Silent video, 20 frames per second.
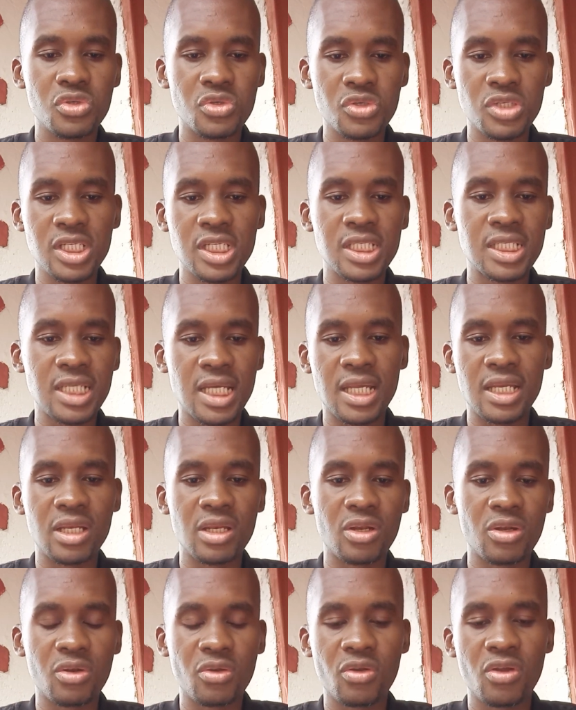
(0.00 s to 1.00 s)
do it,
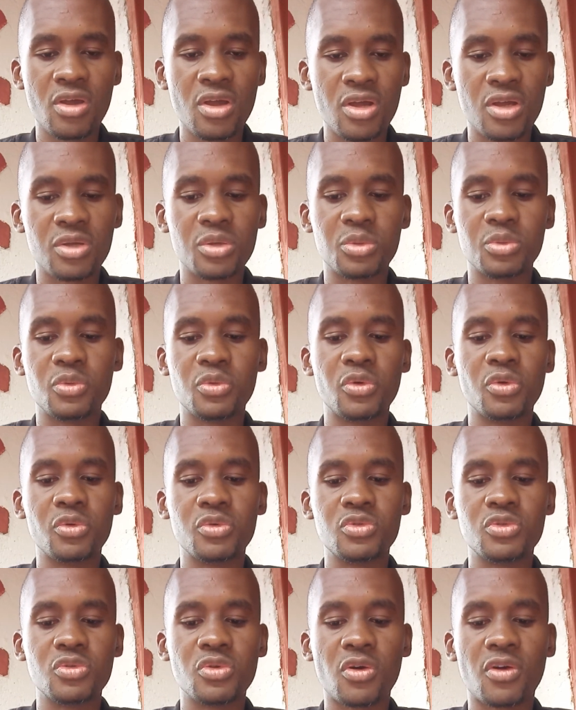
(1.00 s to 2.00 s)
and you
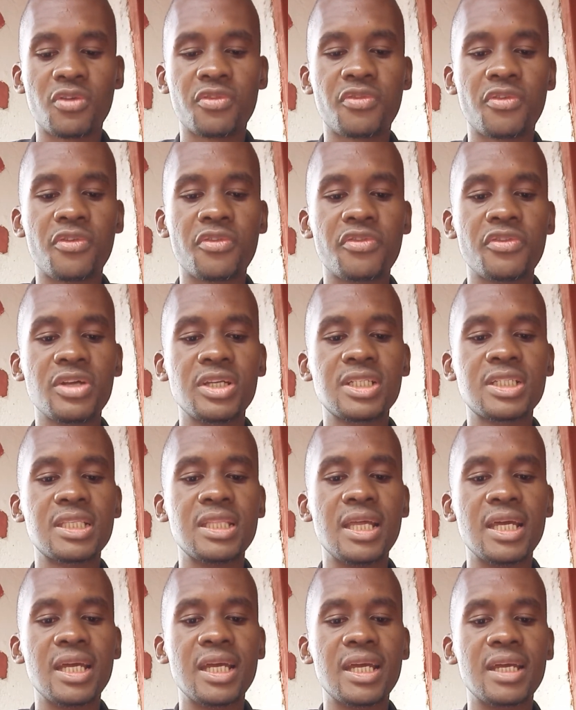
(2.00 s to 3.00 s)
do not forfeit
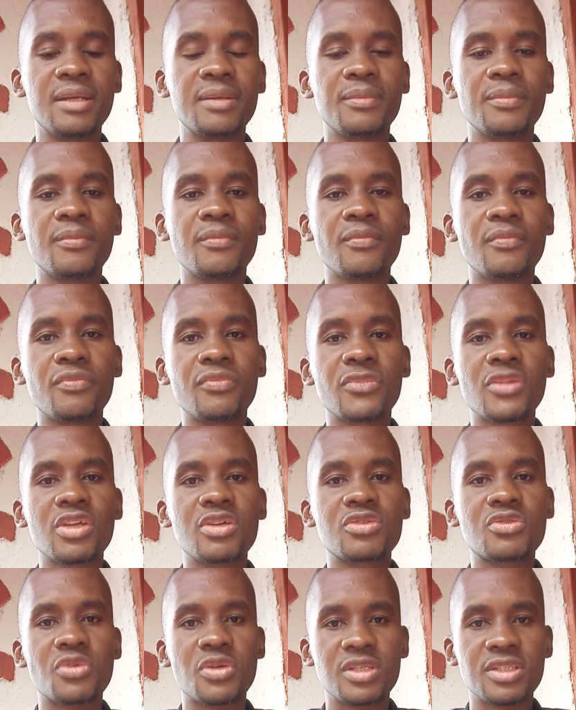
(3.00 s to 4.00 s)
the
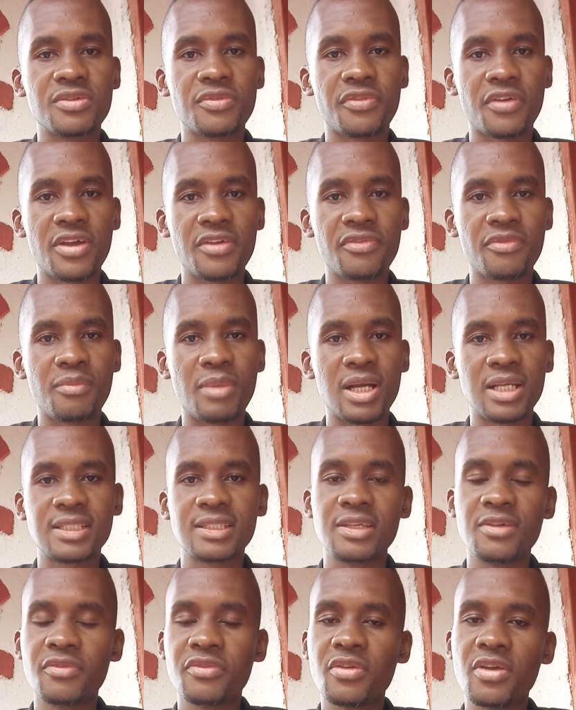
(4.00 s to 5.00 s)
25
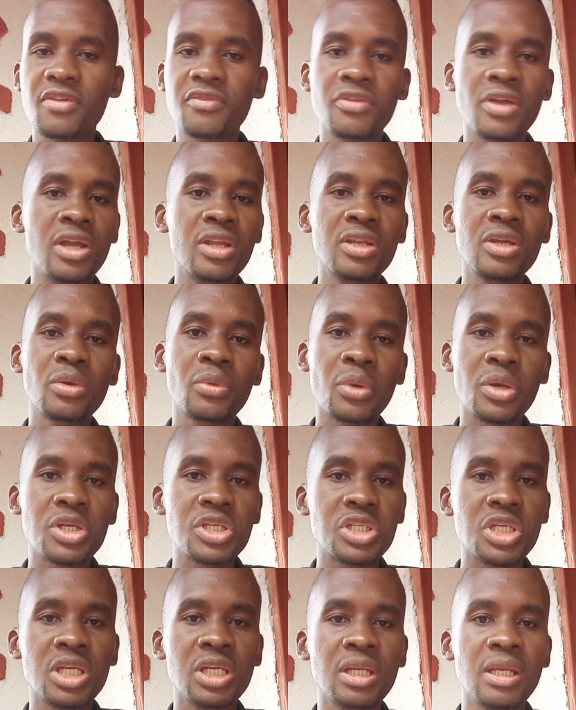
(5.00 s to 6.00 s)
marks. If you have any
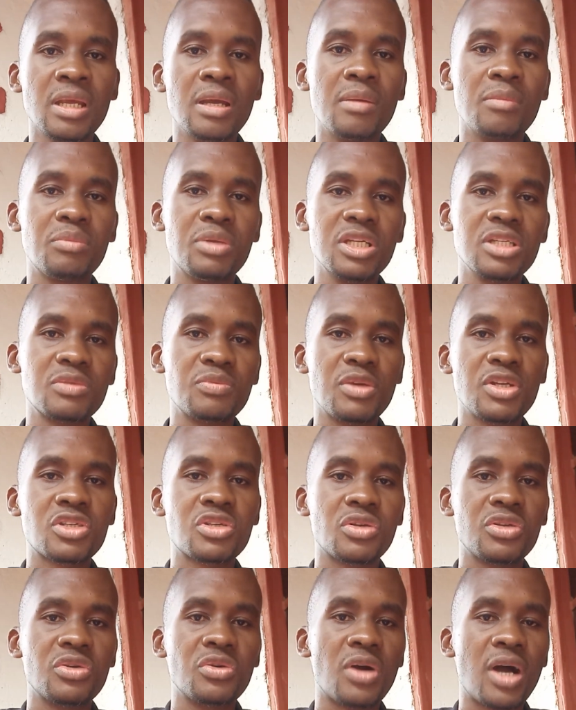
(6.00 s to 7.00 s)
question, please make
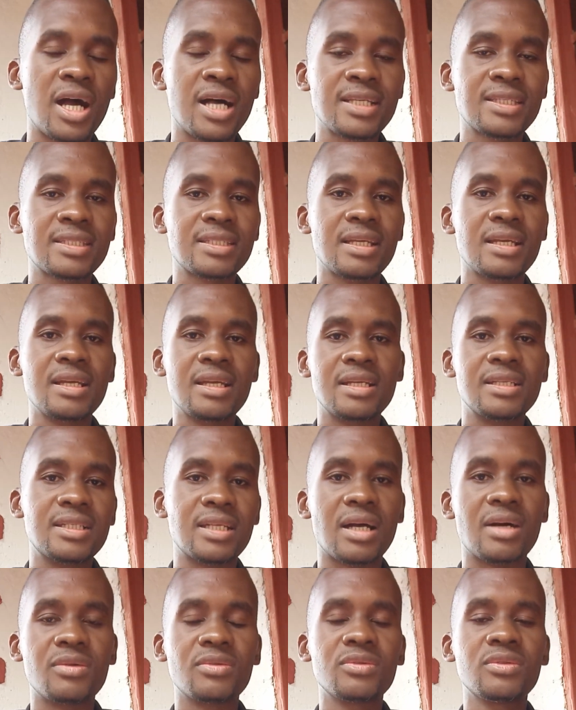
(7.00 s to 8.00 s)
sure you ask
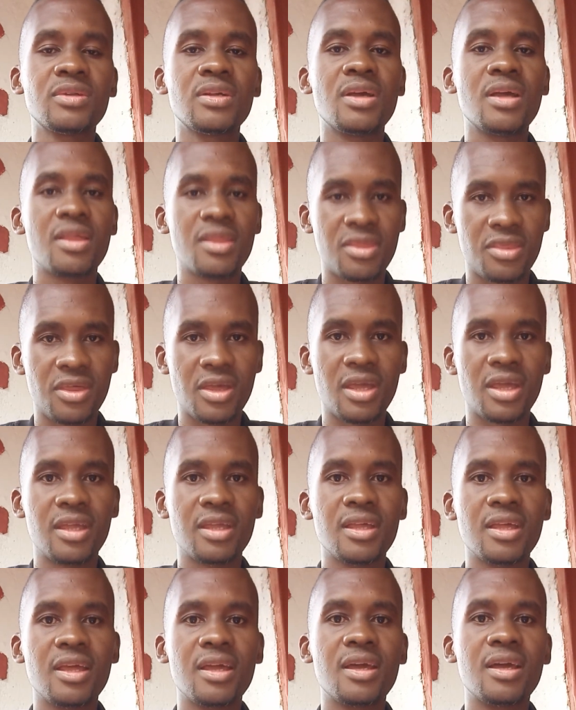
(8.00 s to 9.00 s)
down there.
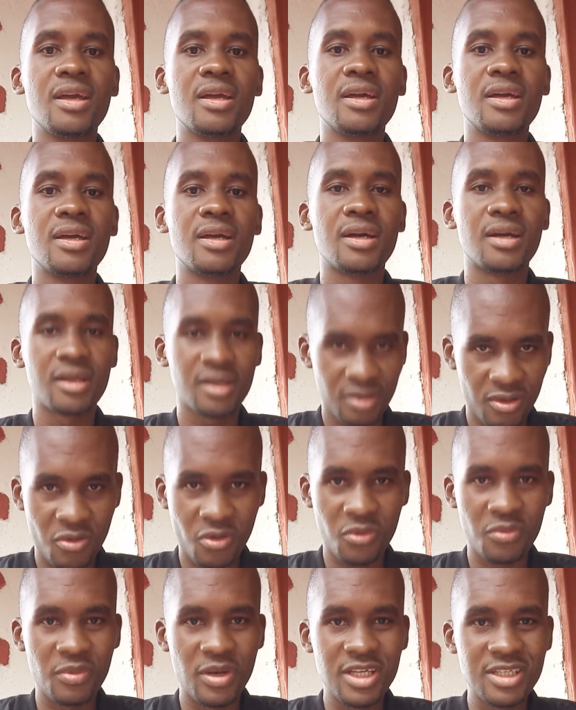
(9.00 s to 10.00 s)

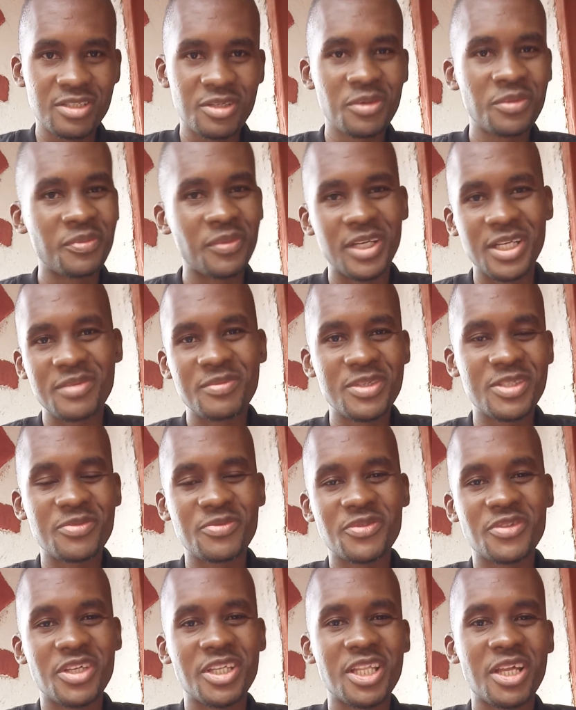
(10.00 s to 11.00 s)
God bless you. My name is
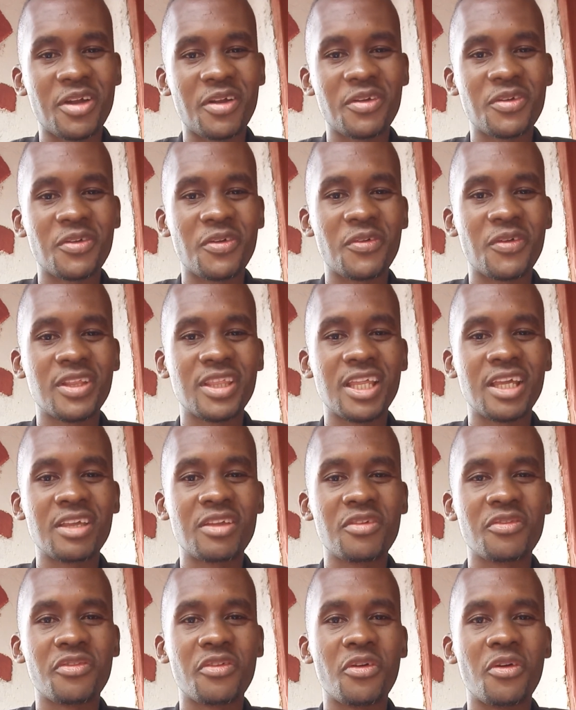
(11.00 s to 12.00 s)
Mzedara Tonda.
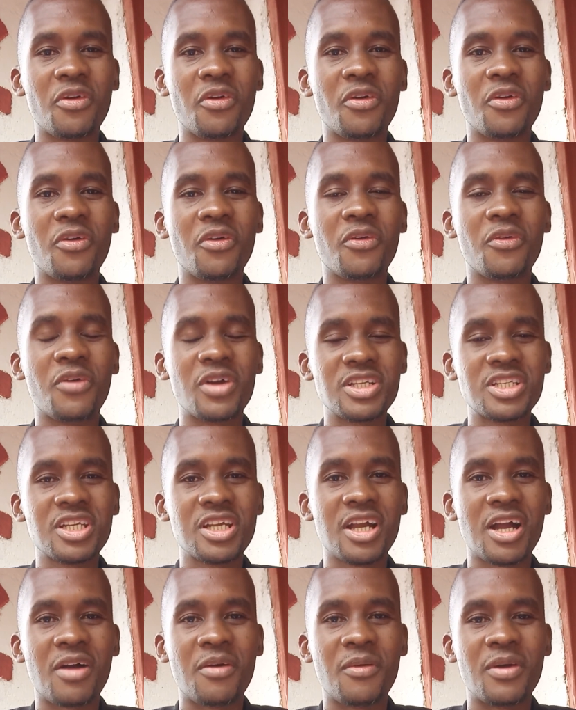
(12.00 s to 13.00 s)
Thank you for
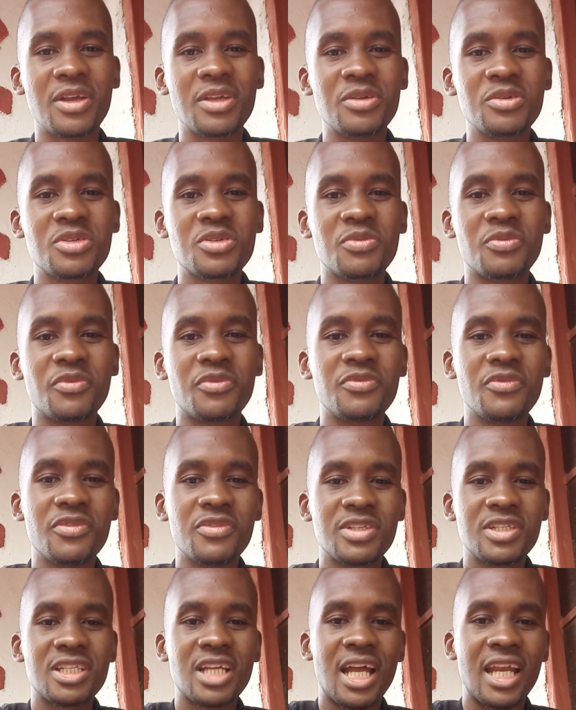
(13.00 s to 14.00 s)
watching our YouTube
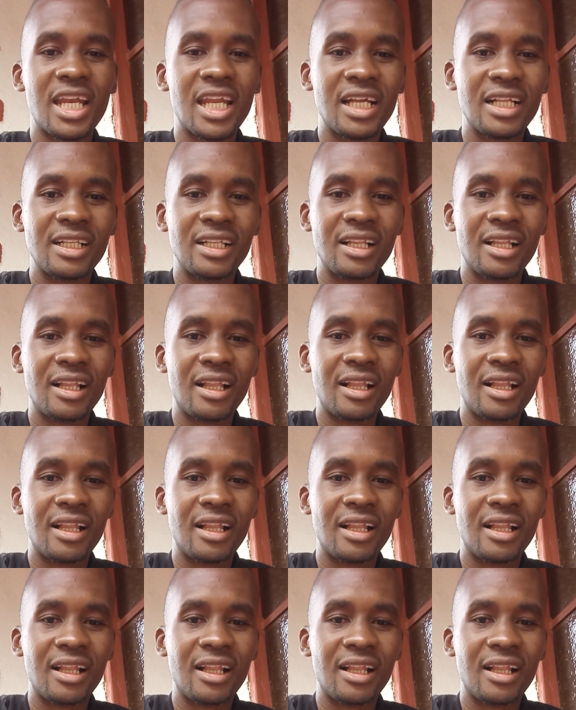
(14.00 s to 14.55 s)
channel.